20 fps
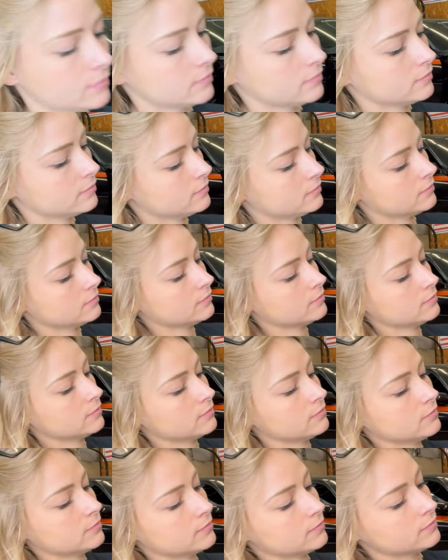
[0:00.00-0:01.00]

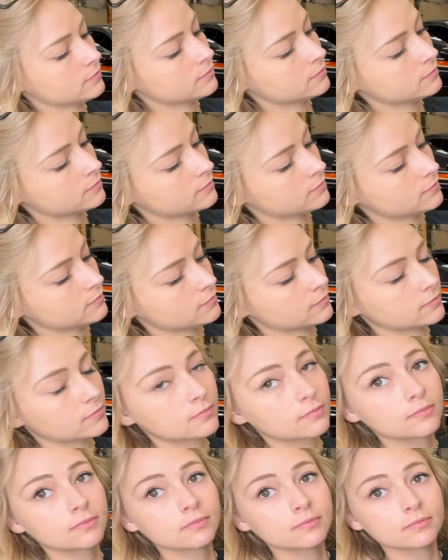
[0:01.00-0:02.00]

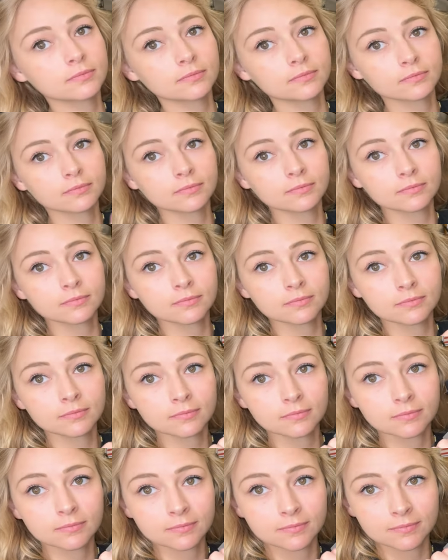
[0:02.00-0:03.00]

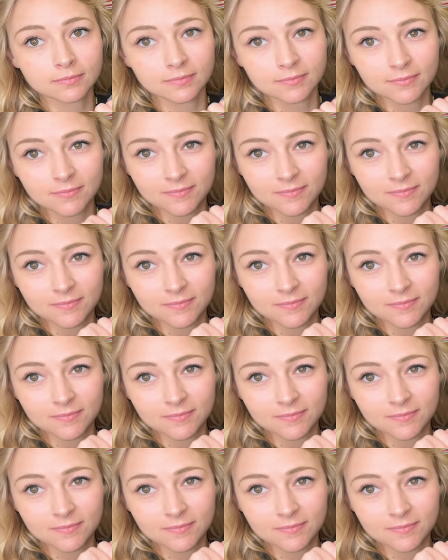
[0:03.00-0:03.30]
(no one is talking)